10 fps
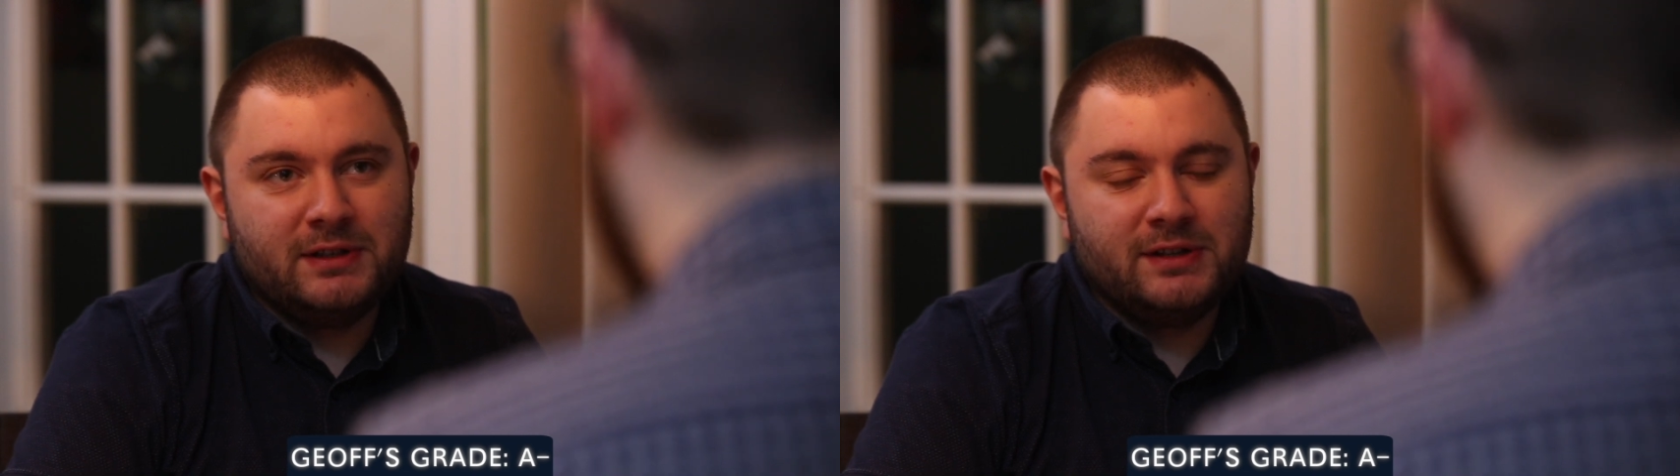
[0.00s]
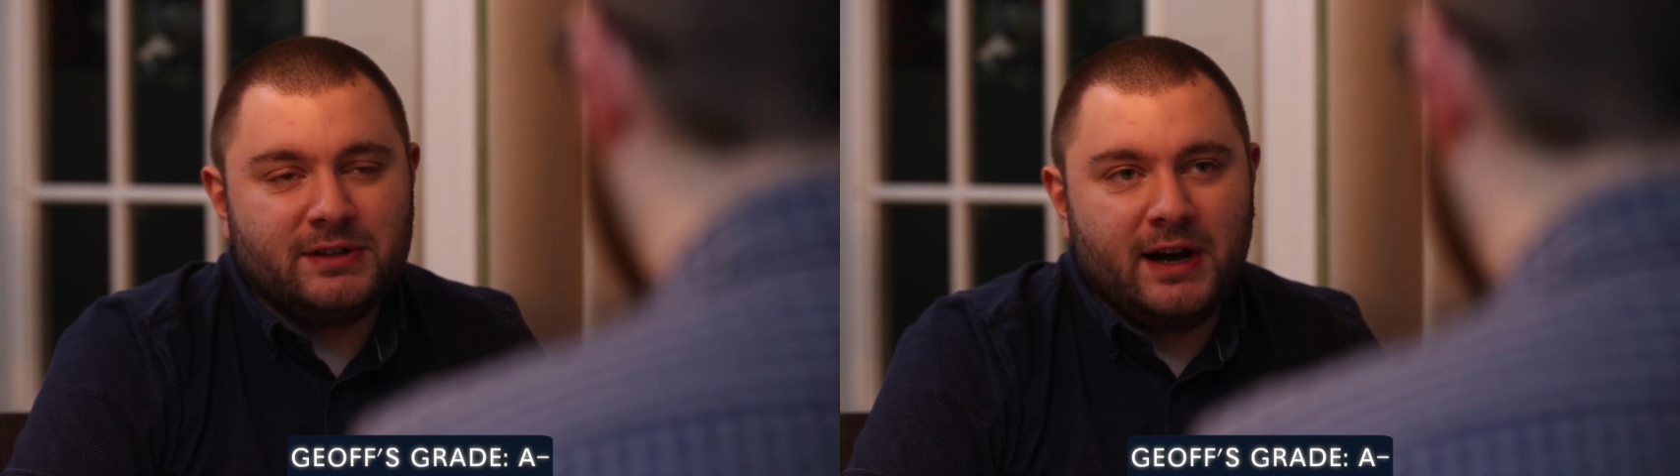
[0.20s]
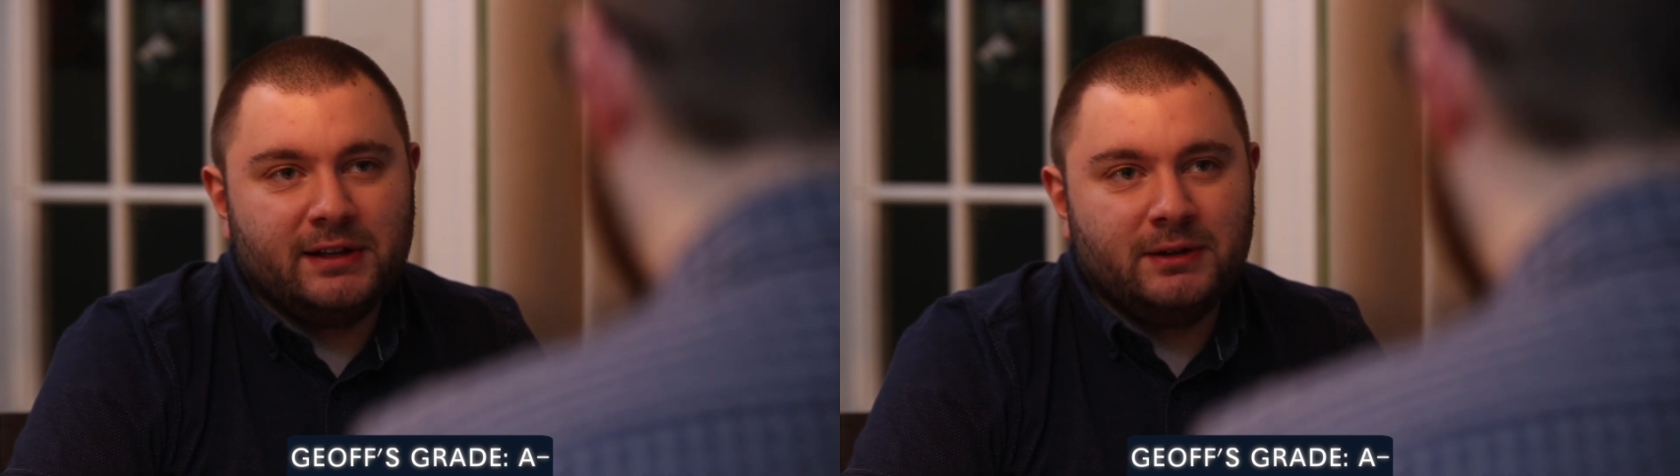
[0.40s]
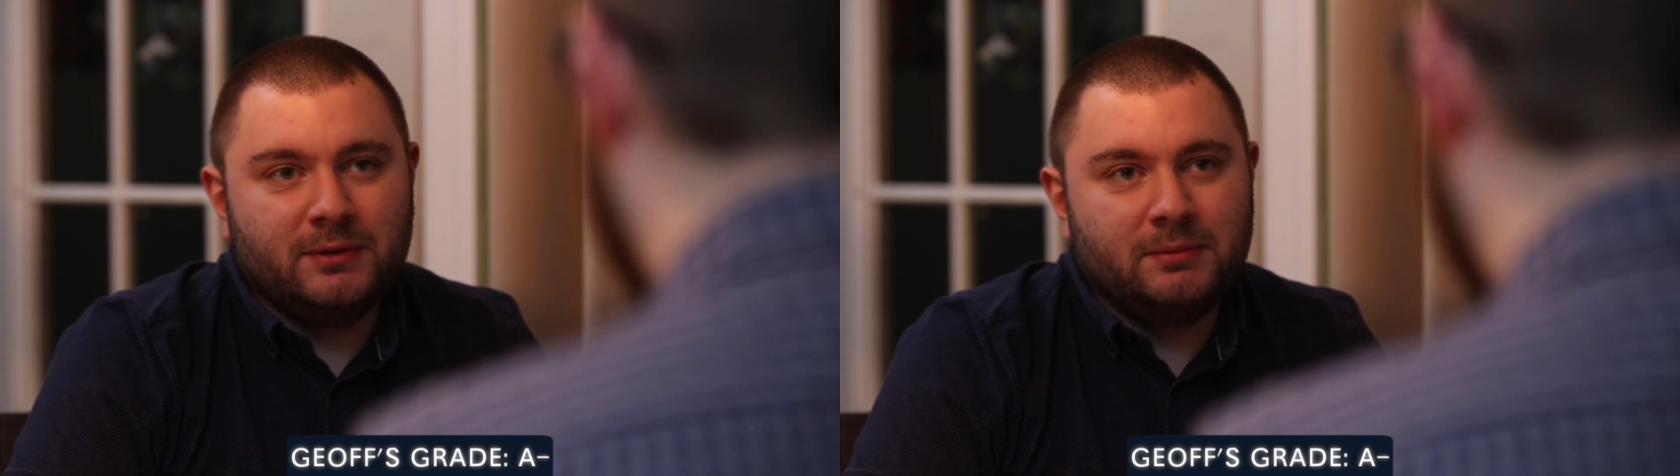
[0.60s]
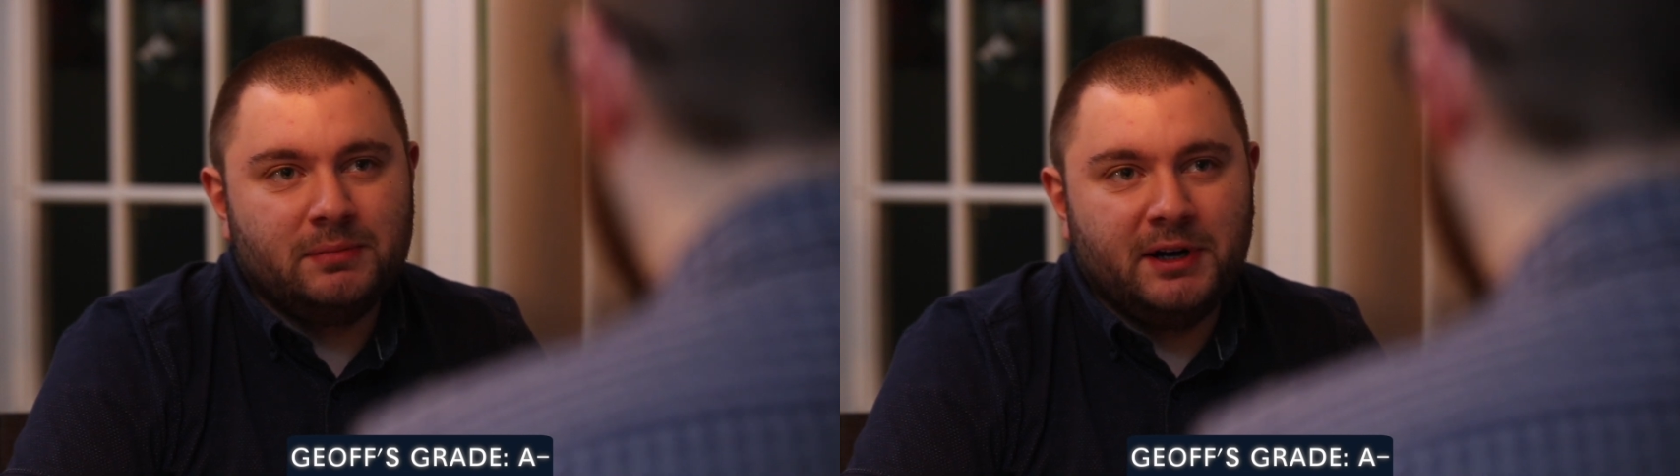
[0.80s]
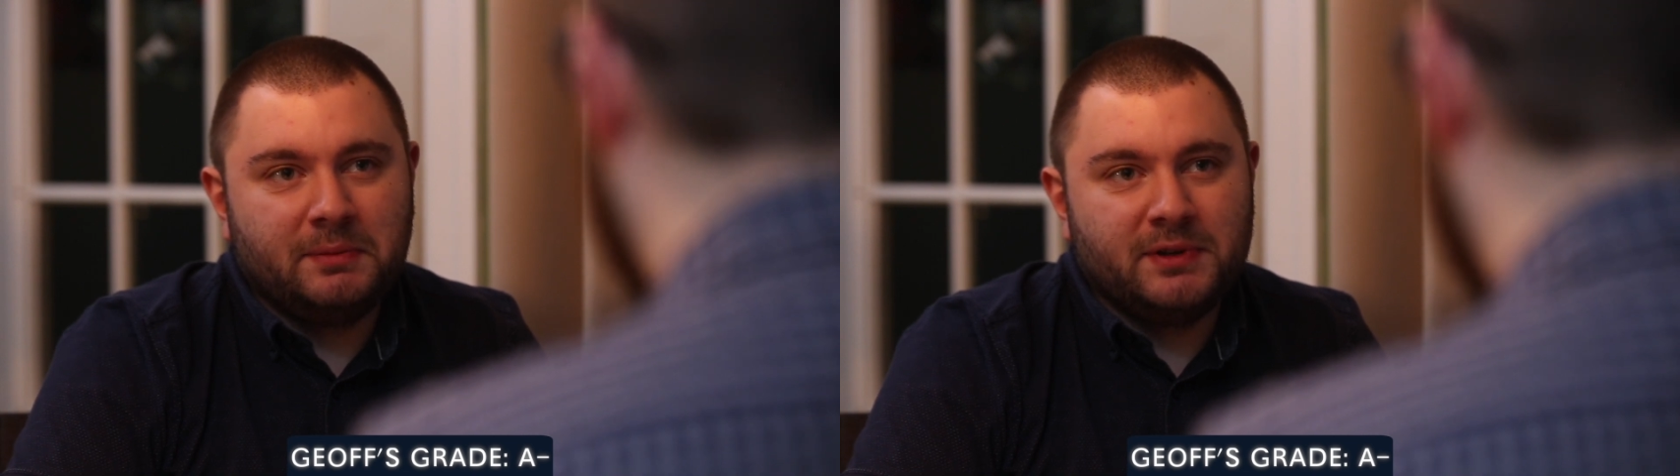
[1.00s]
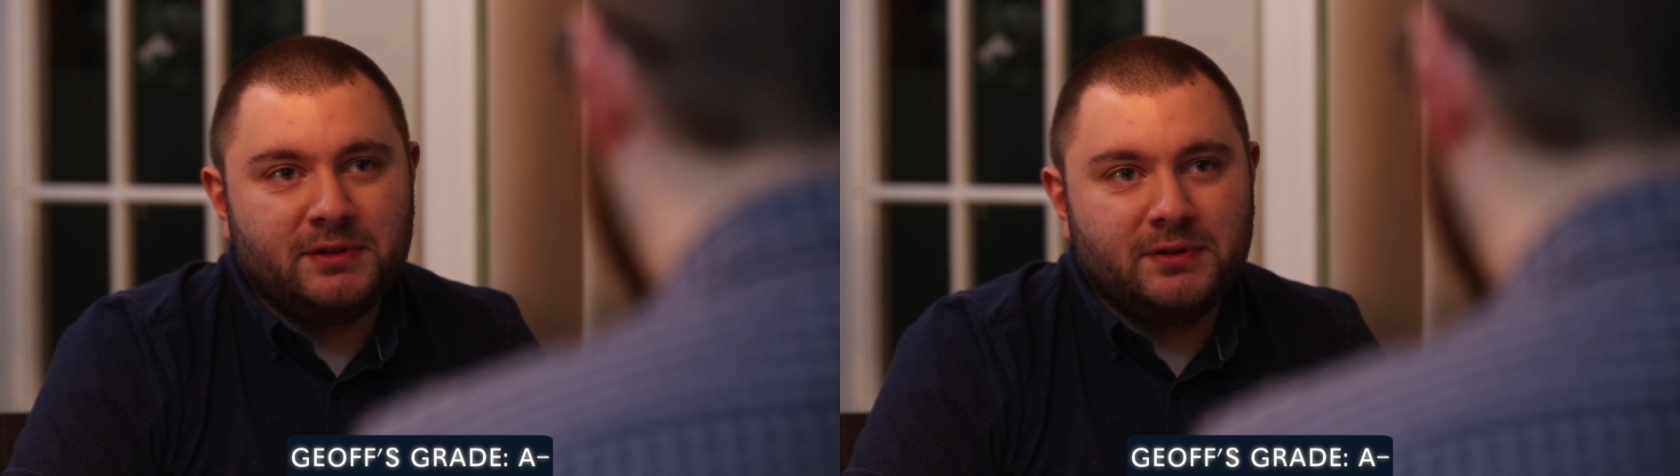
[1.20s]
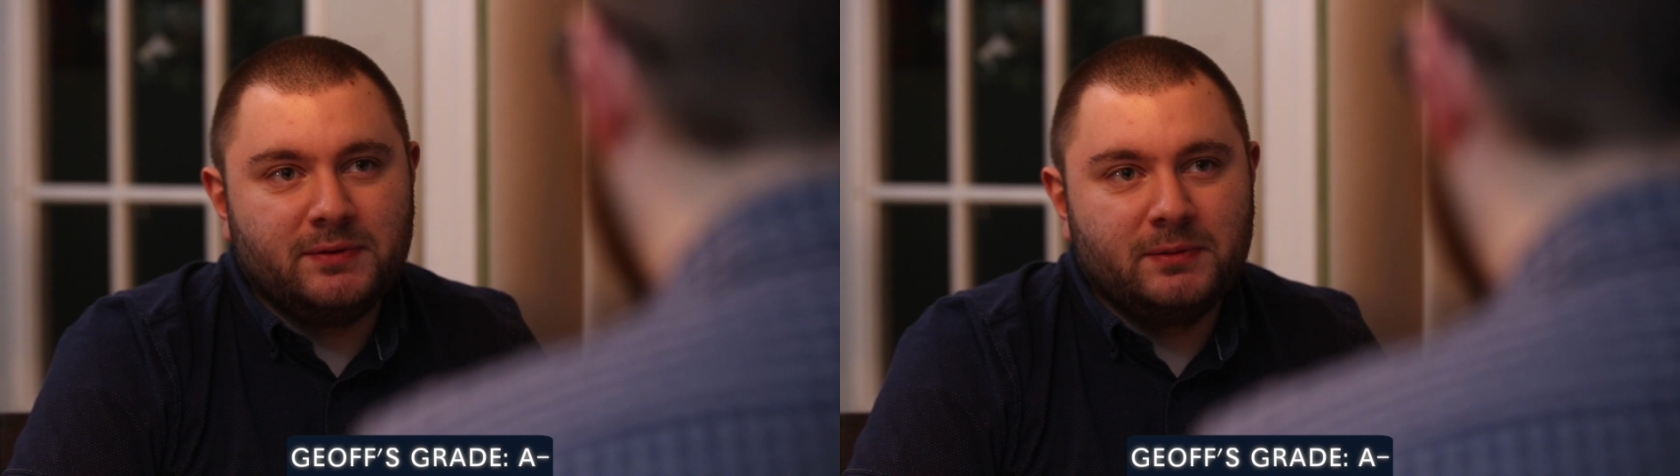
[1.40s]
exactly what
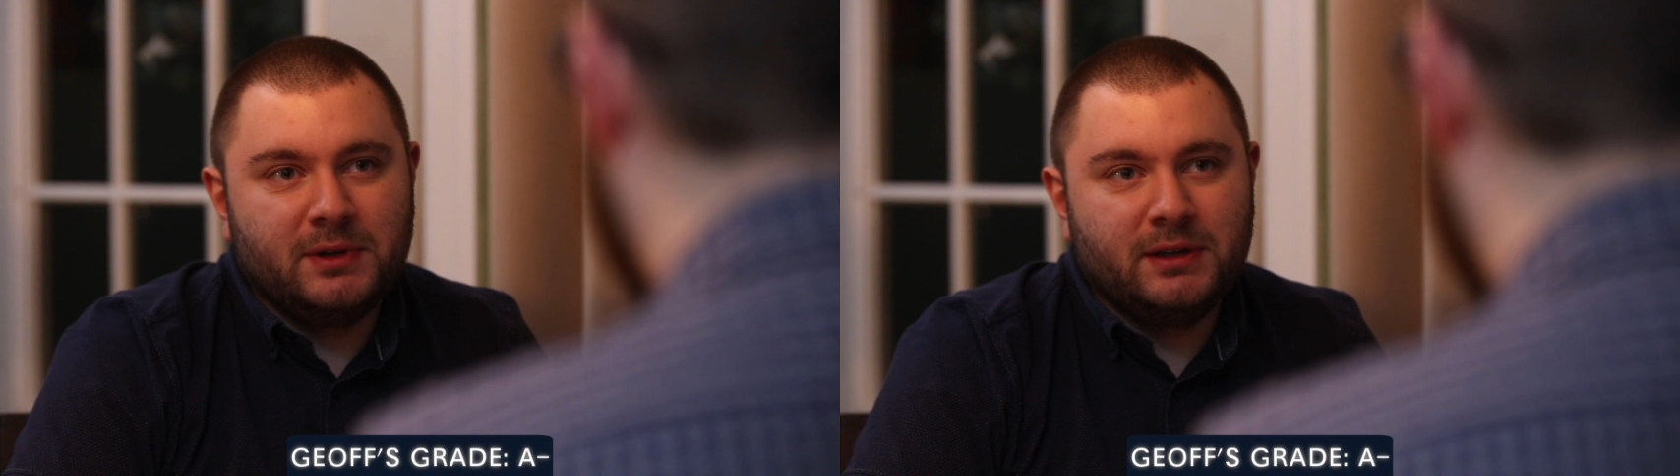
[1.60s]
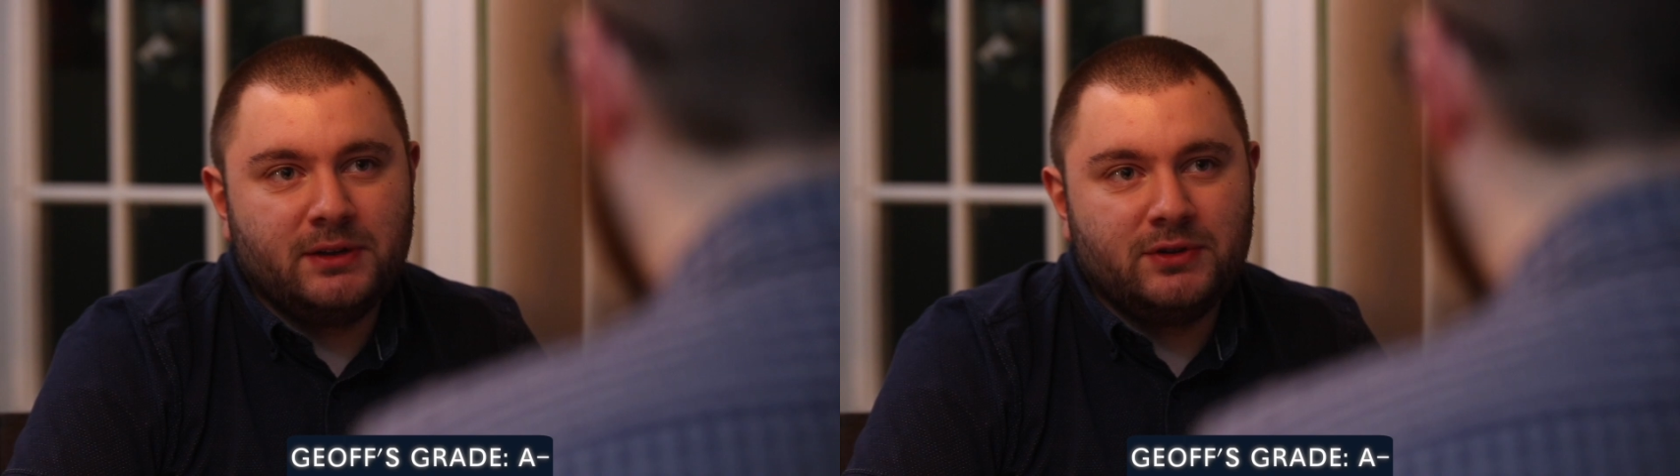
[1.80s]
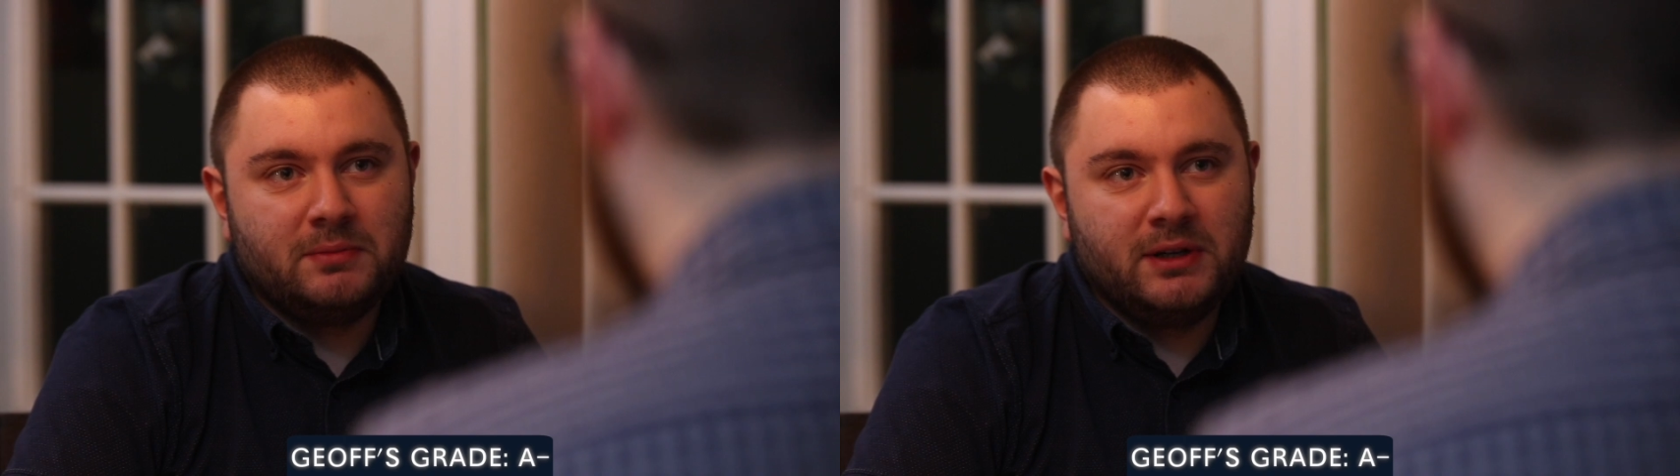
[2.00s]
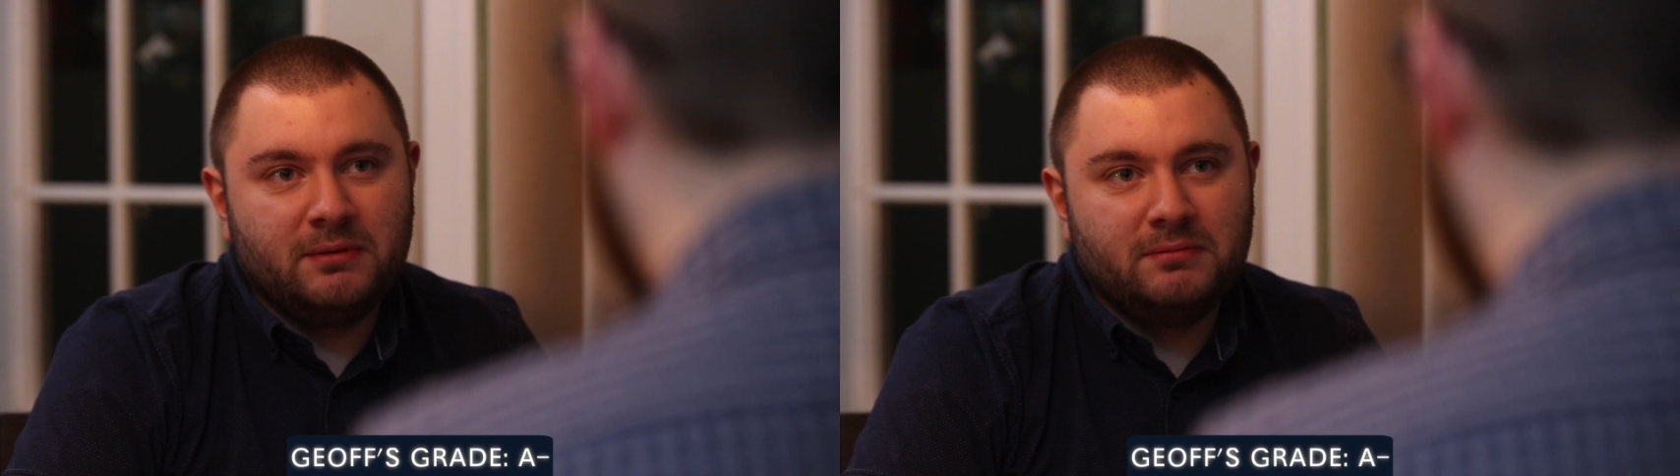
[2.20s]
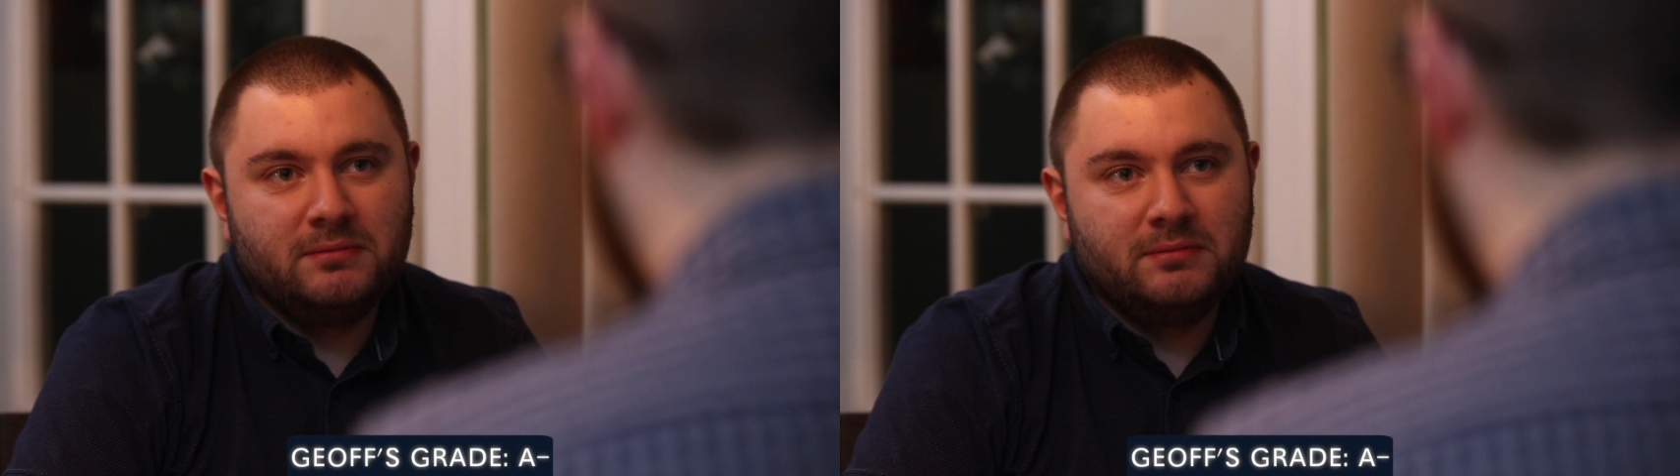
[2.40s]
blockbuster filmmaking should be.